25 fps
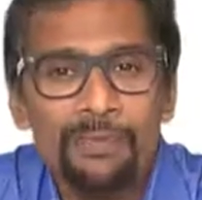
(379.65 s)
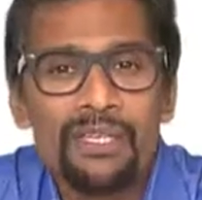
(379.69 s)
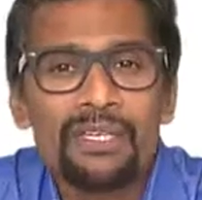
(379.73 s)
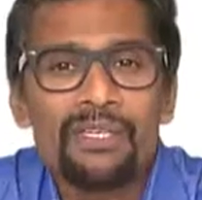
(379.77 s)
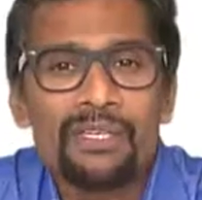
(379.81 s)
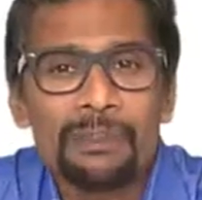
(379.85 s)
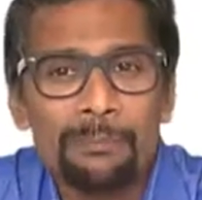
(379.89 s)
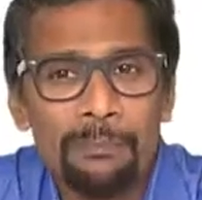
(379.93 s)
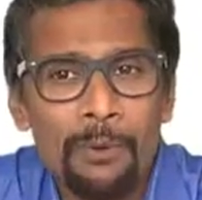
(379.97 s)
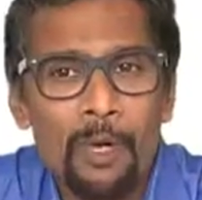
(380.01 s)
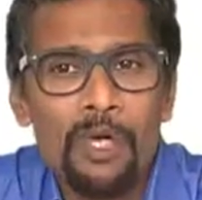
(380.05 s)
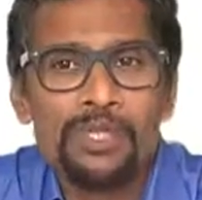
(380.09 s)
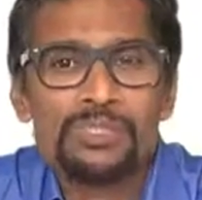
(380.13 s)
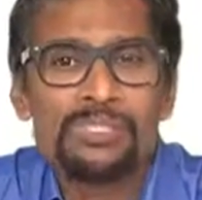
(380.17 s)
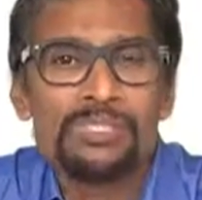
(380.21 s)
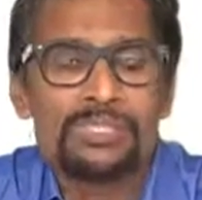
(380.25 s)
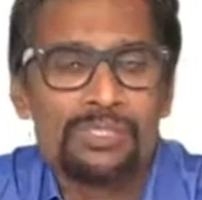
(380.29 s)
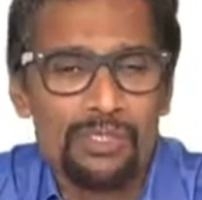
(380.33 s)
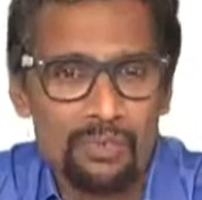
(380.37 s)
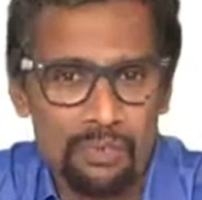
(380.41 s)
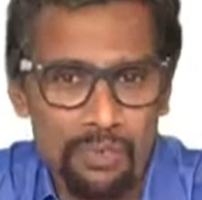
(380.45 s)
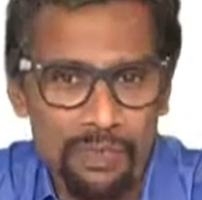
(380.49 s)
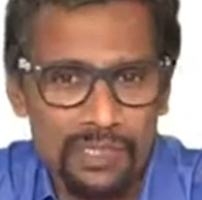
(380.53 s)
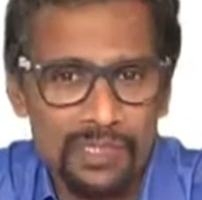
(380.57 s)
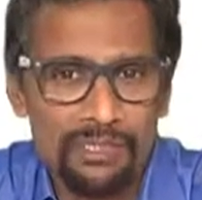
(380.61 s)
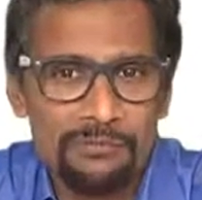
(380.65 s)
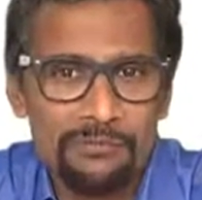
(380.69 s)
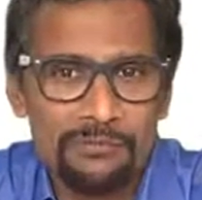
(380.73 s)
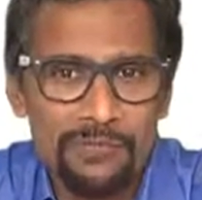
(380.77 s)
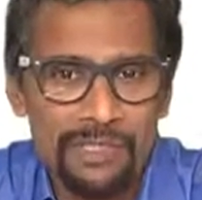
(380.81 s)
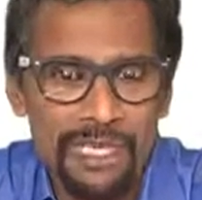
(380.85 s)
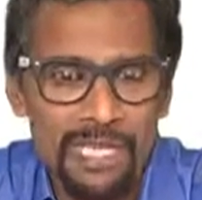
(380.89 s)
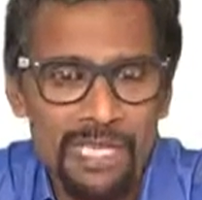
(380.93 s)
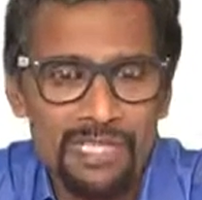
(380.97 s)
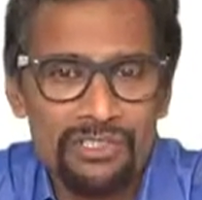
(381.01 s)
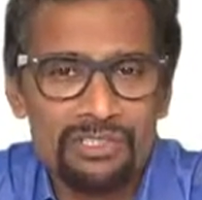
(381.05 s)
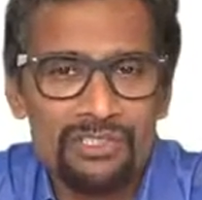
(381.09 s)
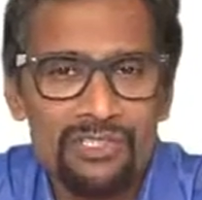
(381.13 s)
deposit with the
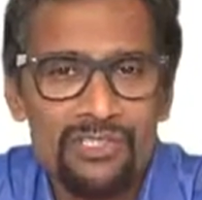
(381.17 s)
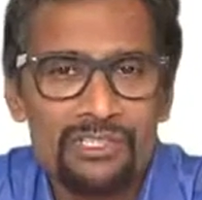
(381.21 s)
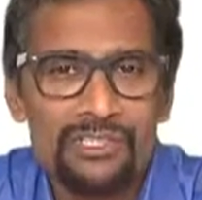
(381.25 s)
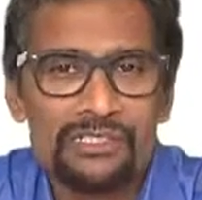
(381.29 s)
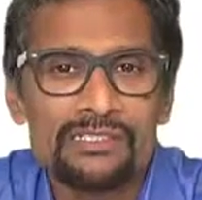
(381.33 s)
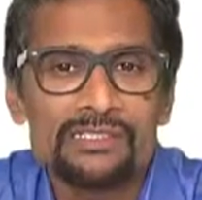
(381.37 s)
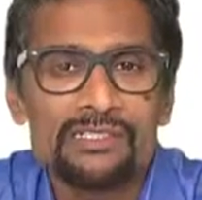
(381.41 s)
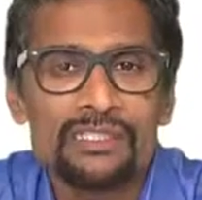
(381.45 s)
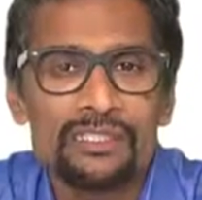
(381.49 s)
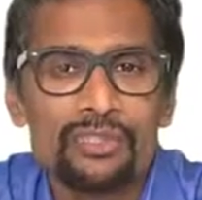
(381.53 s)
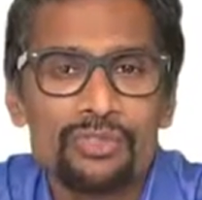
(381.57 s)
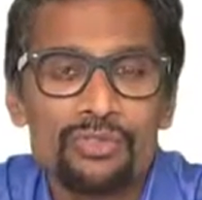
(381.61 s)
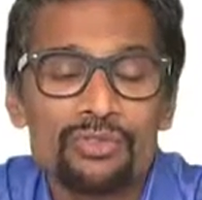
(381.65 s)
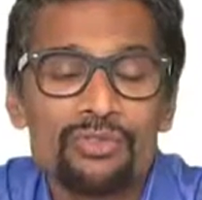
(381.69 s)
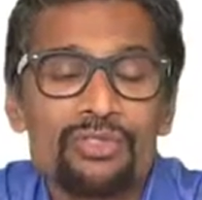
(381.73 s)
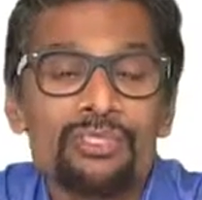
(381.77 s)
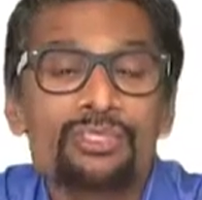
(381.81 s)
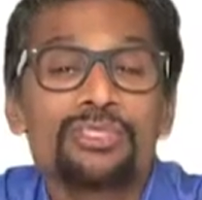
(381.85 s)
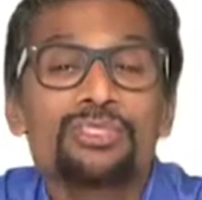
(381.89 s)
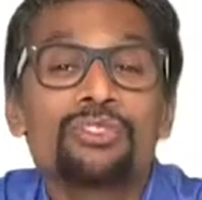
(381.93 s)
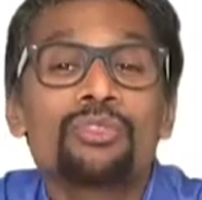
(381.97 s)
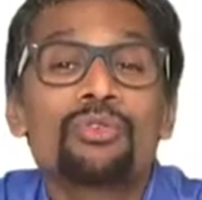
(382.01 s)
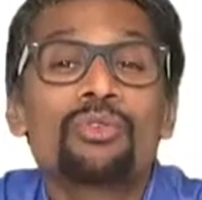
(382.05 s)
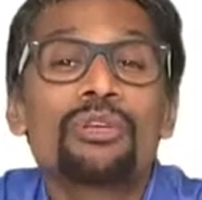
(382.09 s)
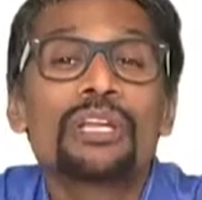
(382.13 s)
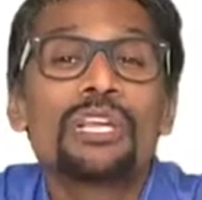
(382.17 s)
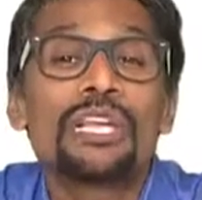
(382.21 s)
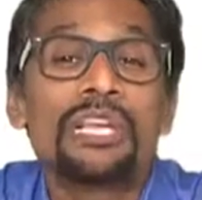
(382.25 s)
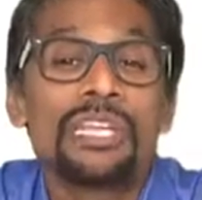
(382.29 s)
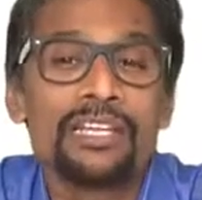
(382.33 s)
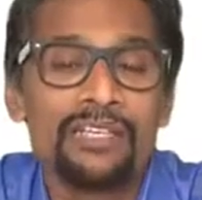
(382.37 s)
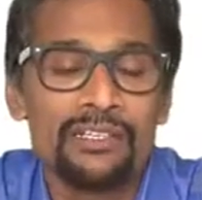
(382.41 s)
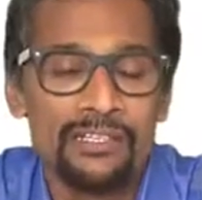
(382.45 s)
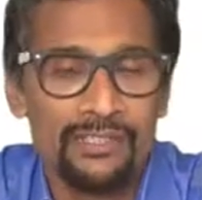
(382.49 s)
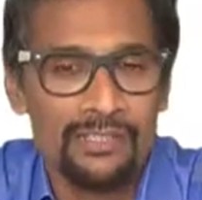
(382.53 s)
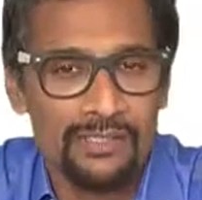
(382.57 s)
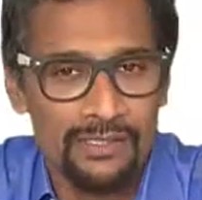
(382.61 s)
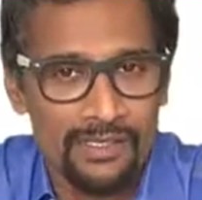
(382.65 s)
financial institution to
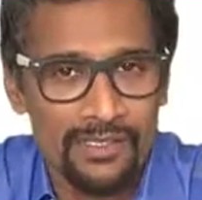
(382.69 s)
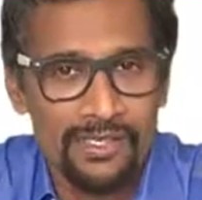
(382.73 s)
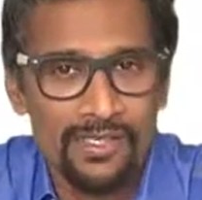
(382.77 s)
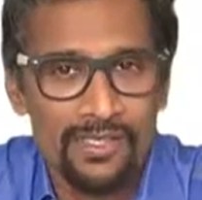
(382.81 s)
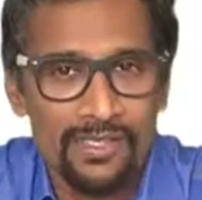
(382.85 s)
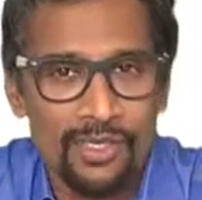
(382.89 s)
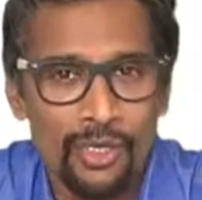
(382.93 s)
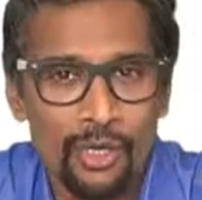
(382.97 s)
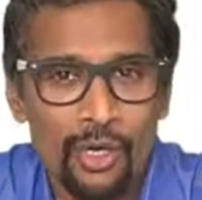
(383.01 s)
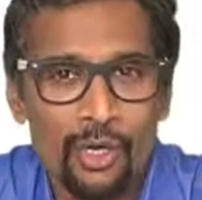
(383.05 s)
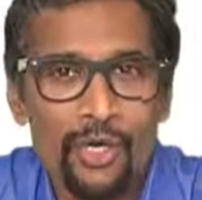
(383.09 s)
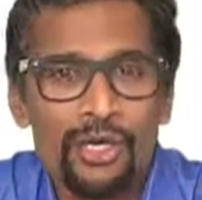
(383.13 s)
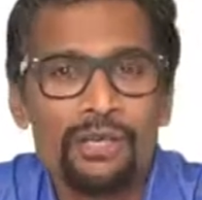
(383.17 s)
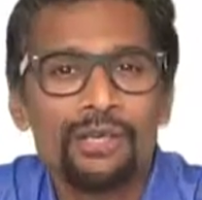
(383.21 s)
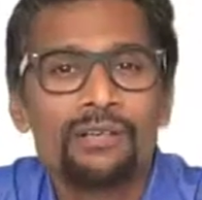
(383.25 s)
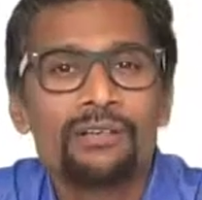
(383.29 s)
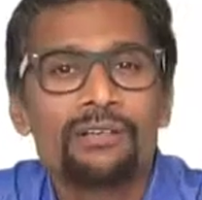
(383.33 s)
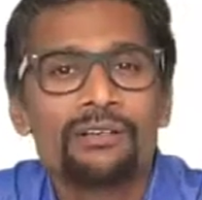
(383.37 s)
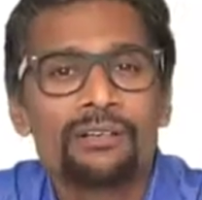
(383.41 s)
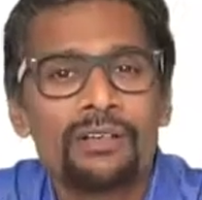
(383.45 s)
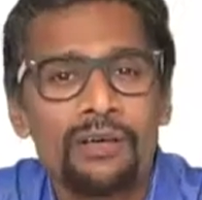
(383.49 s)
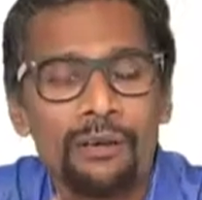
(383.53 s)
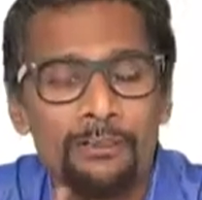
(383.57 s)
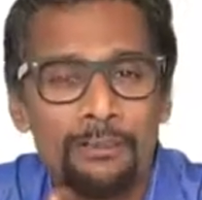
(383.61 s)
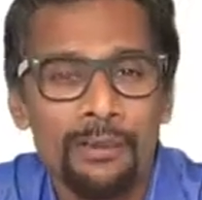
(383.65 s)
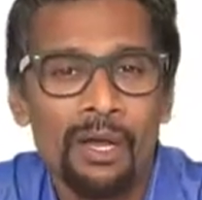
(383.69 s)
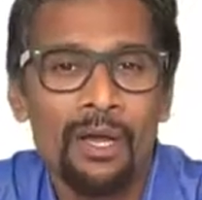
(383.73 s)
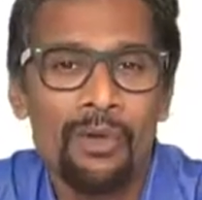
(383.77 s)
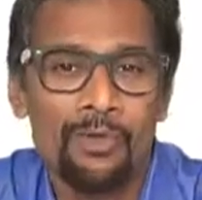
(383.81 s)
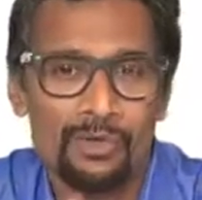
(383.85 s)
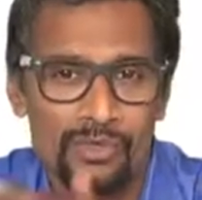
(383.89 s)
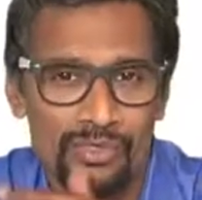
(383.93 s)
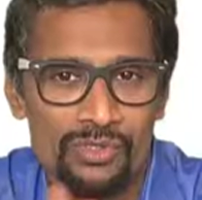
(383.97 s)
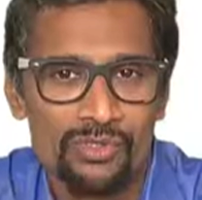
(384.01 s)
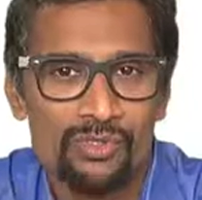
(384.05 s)
clear your amount.